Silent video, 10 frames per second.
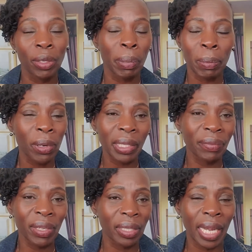People are
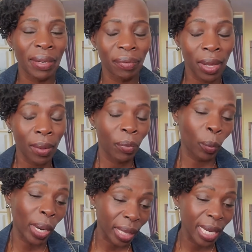living life the
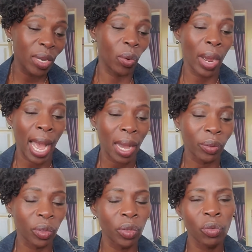way they know how.
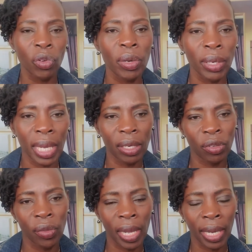So don't try to get into
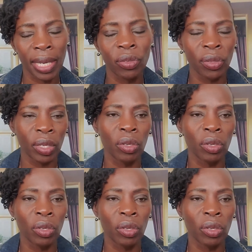their heads so that you